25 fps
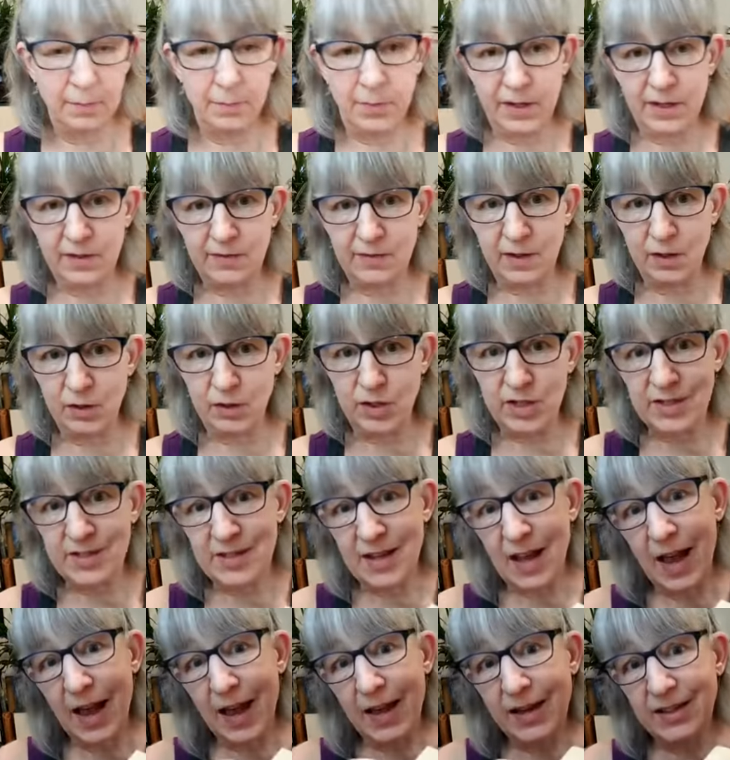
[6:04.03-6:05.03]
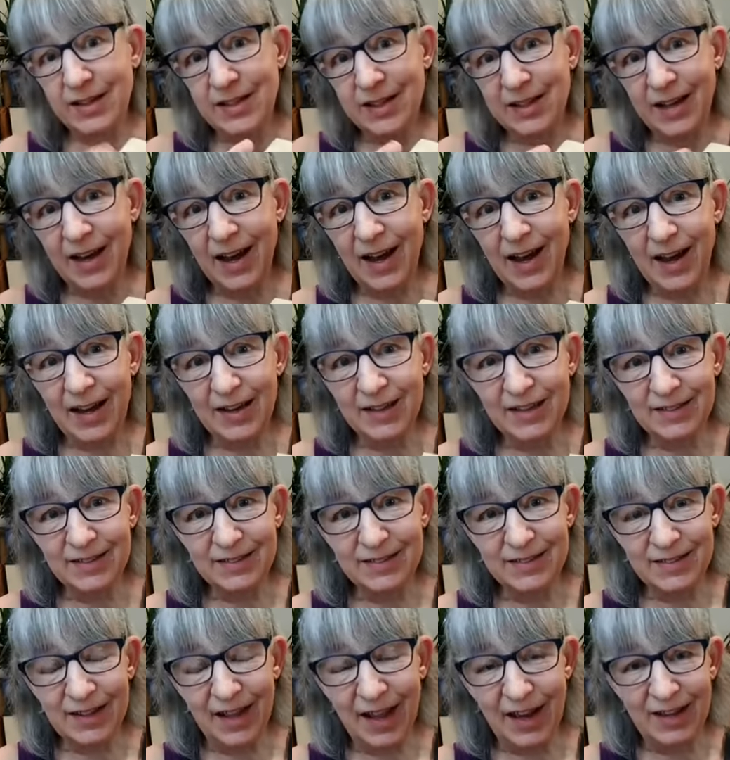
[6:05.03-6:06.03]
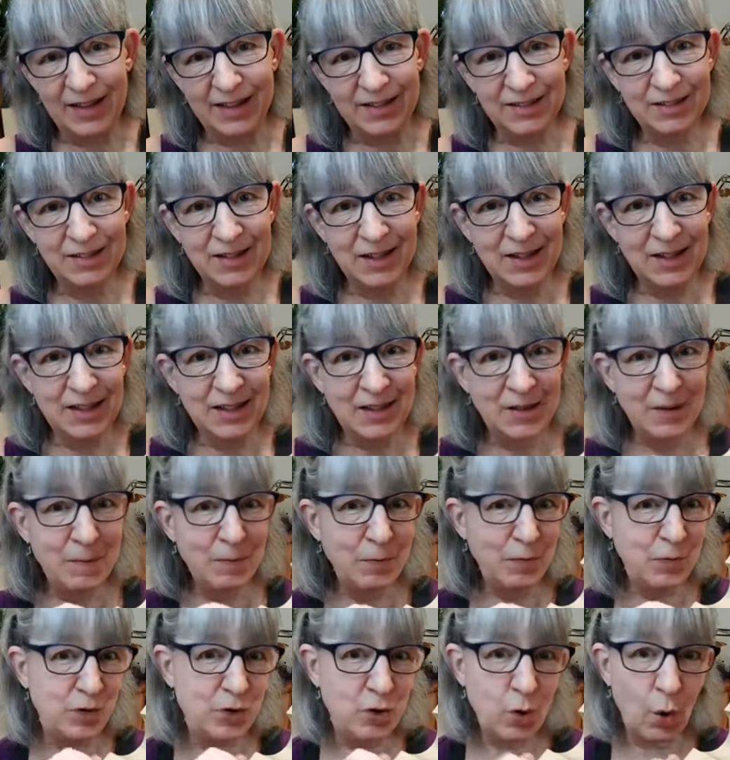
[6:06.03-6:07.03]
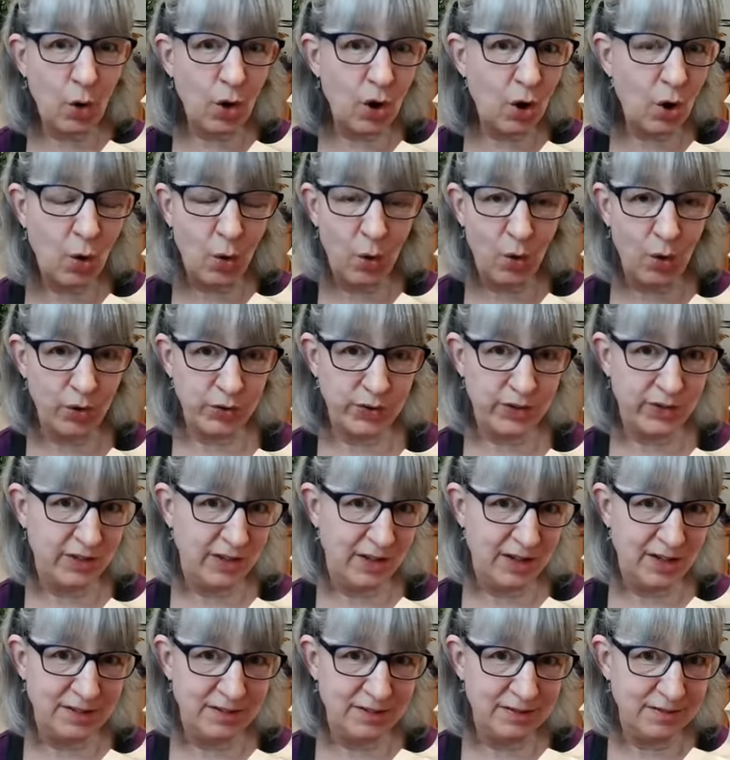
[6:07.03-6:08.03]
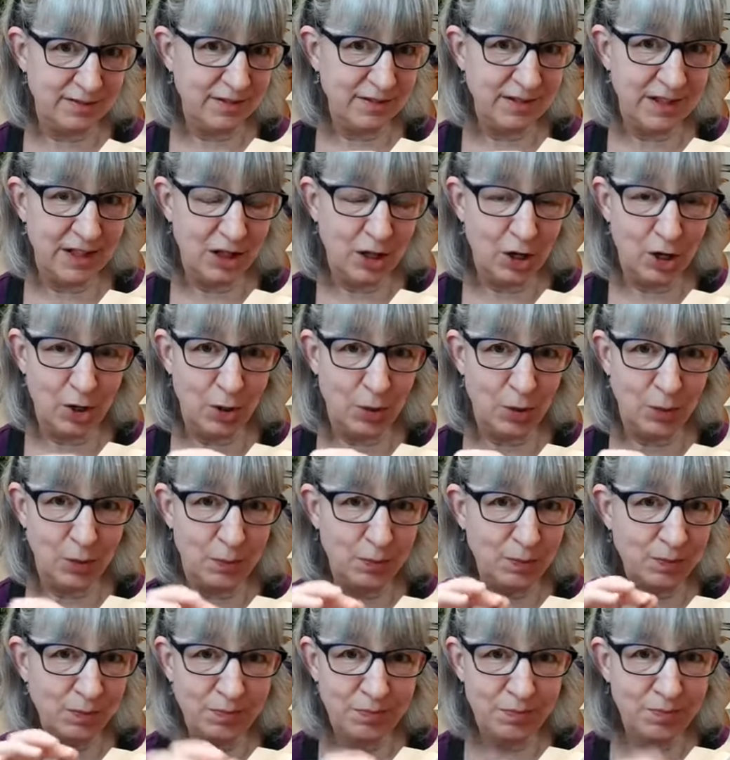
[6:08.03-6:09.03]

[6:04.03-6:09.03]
because they're designed to cut like door holes and, you know,